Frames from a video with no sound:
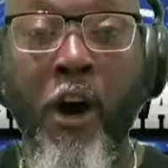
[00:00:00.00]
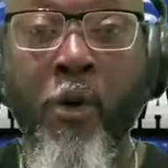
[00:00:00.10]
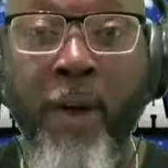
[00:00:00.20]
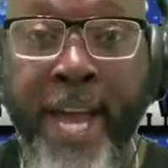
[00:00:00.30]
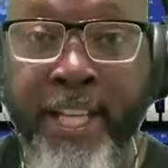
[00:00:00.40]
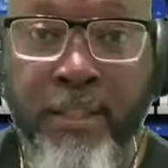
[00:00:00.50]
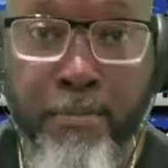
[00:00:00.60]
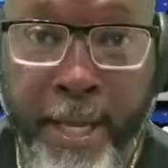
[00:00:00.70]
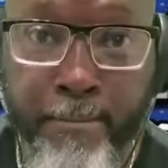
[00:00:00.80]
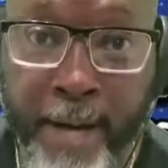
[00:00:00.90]
on X,
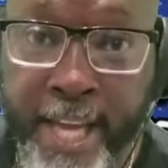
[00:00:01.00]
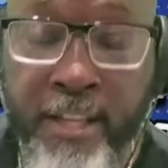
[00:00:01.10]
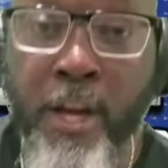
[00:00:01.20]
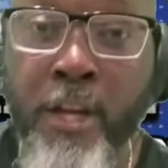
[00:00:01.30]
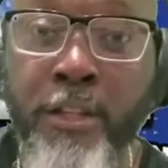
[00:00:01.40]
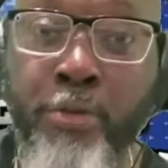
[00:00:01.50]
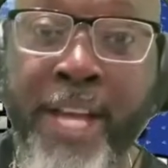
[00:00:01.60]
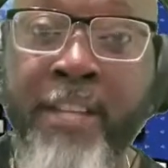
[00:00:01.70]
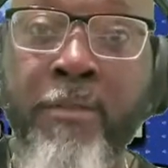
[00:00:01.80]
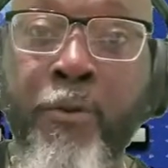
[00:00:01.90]
Big Mike,
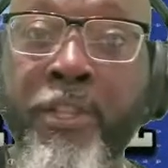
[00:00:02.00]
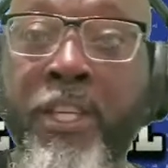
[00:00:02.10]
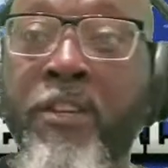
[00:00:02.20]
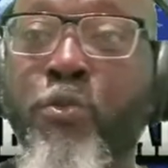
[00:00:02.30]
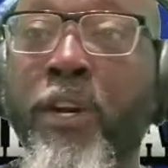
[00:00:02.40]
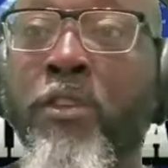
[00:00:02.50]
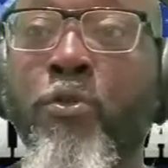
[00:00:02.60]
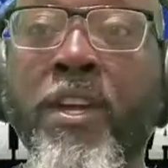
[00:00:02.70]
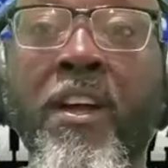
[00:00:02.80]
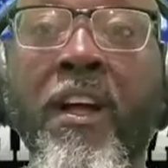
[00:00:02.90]

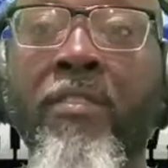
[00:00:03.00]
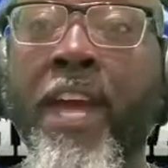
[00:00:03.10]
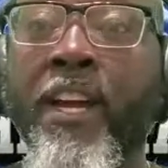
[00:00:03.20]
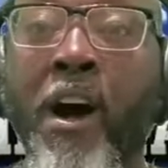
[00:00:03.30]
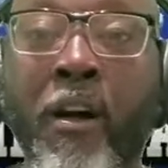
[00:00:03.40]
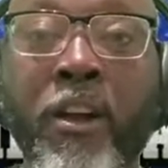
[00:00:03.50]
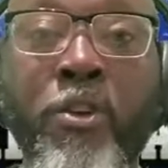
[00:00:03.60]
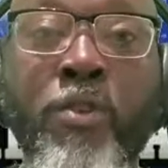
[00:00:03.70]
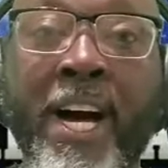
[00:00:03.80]
2014-23. Thank all of you